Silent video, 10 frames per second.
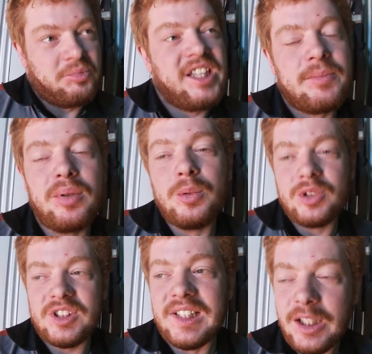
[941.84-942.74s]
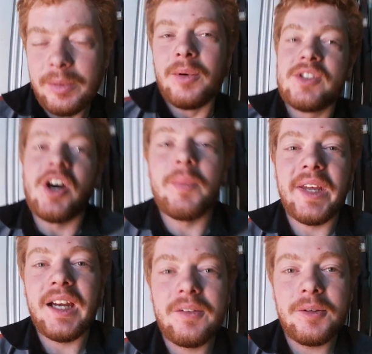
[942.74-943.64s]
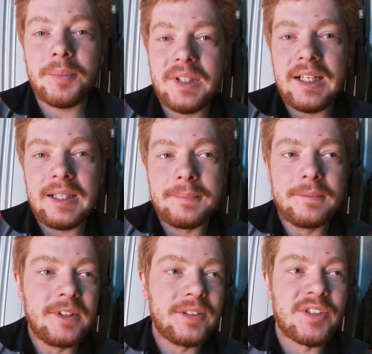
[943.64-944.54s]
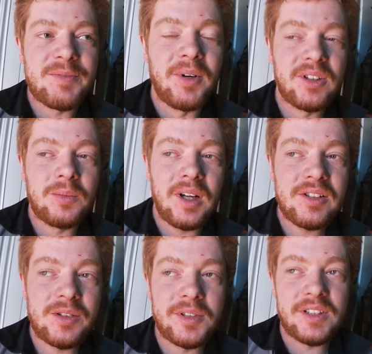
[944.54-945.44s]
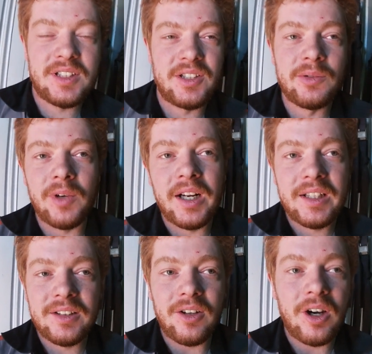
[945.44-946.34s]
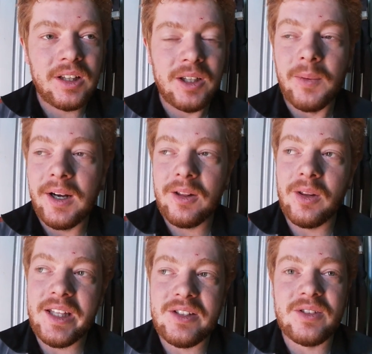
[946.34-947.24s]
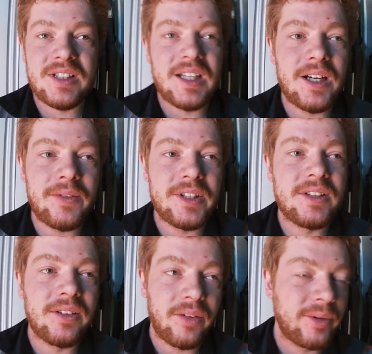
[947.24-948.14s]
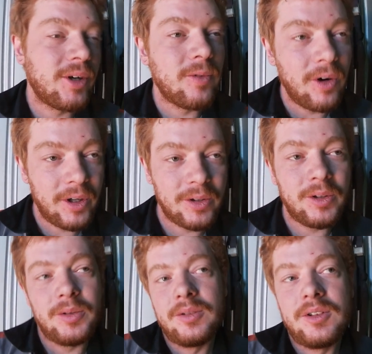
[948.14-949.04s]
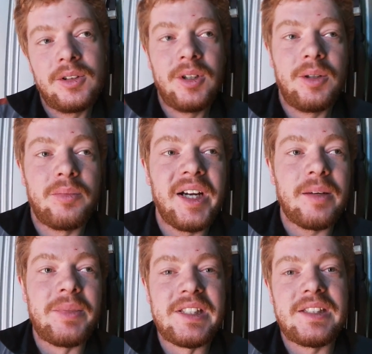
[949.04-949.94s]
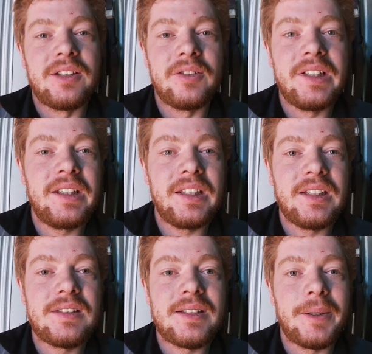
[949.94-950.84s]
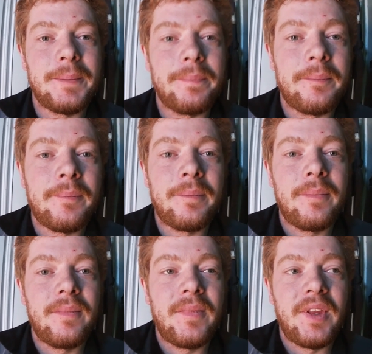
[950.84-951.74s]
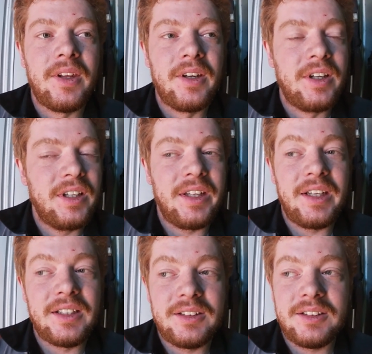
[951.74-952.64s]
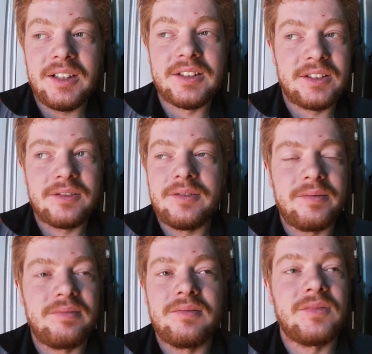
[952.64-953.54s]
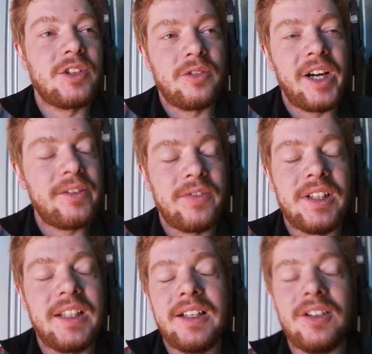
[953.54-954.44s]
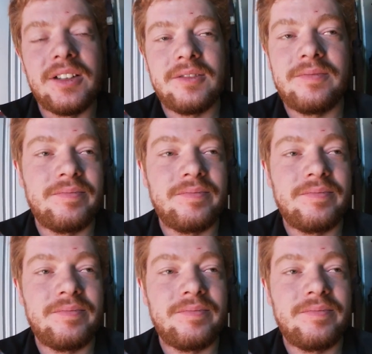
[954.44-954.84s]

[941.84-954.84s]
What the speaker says: had to pull just a little bit more timing out of it, but it responded well to it, still running, idling well, all that sort of stuff. It didn't throw a rod or break a piston or anything, so yeah, it's great fun now. Like